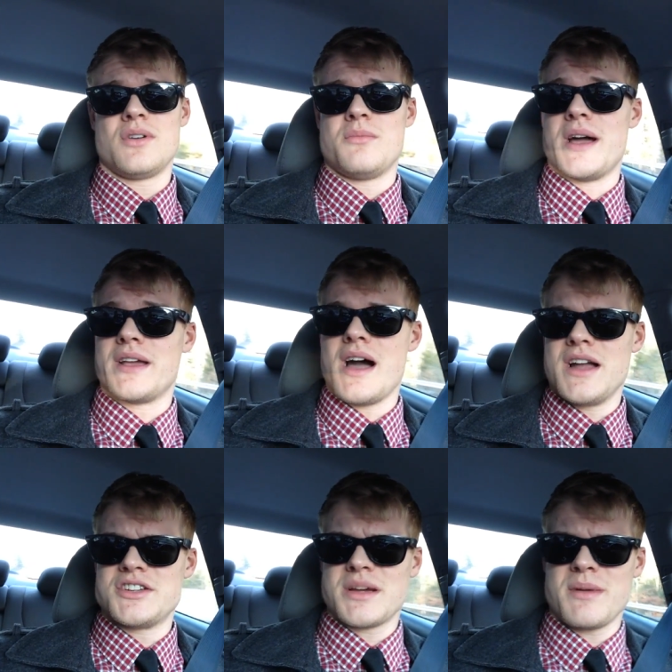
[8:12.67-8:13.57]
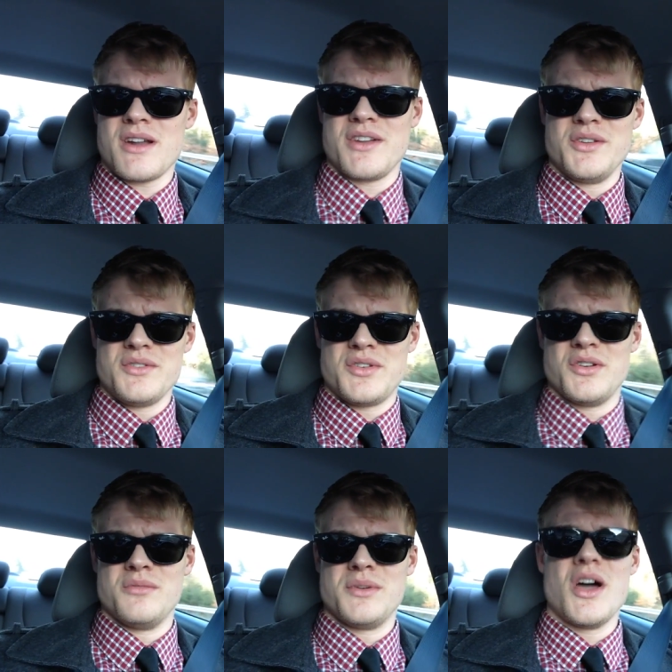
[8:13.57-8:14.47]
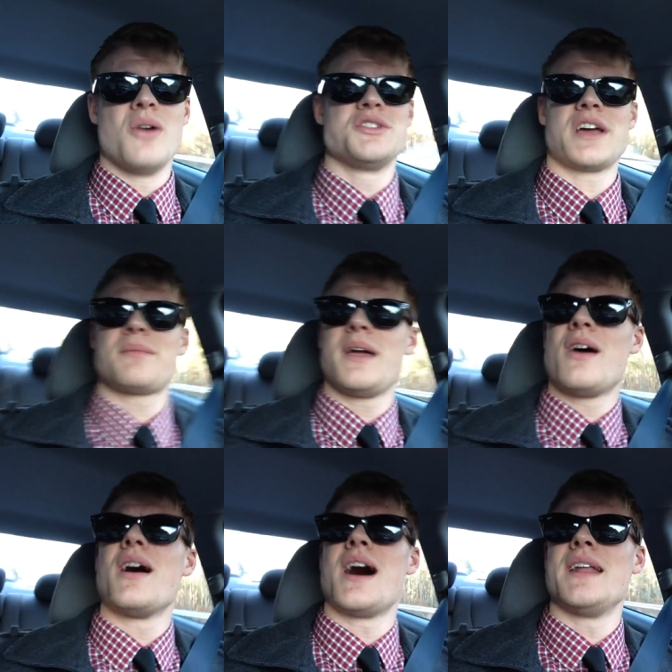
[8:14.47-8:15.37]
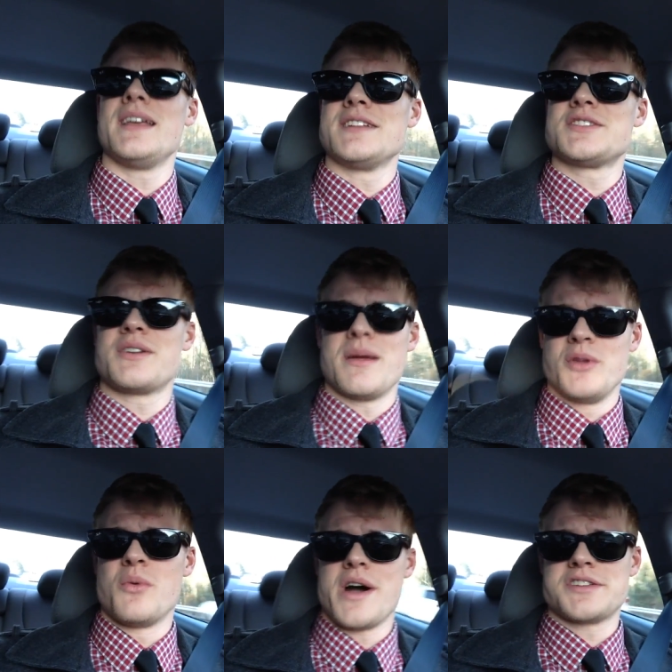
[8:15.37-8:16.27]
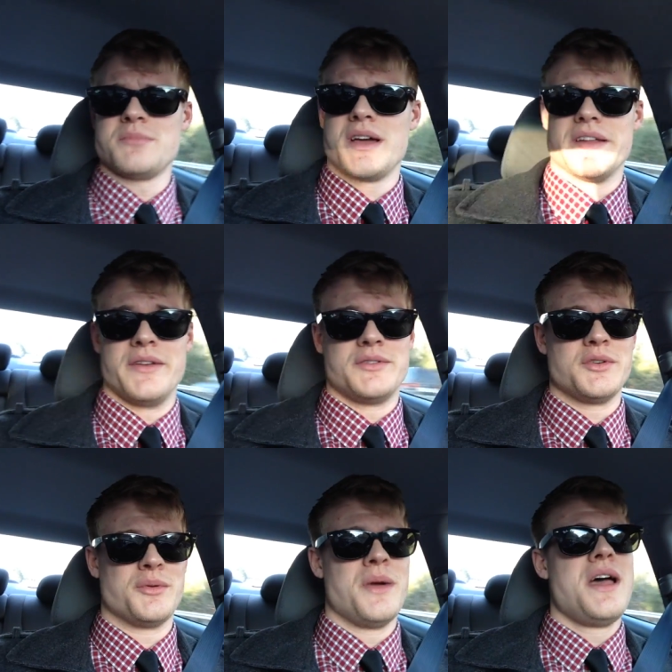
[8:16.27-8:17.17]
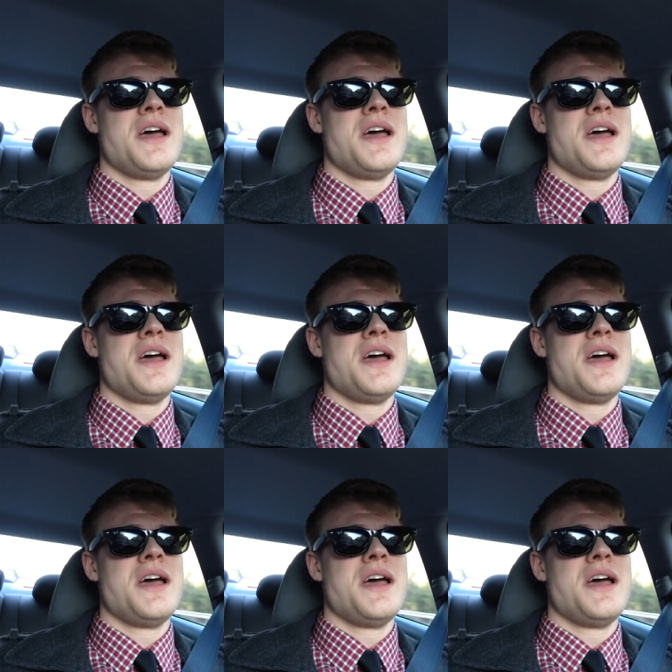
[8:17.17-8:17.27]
Oh my God, check me out on YouTube. No, check me out on Instagram. You're watching me on YouTube.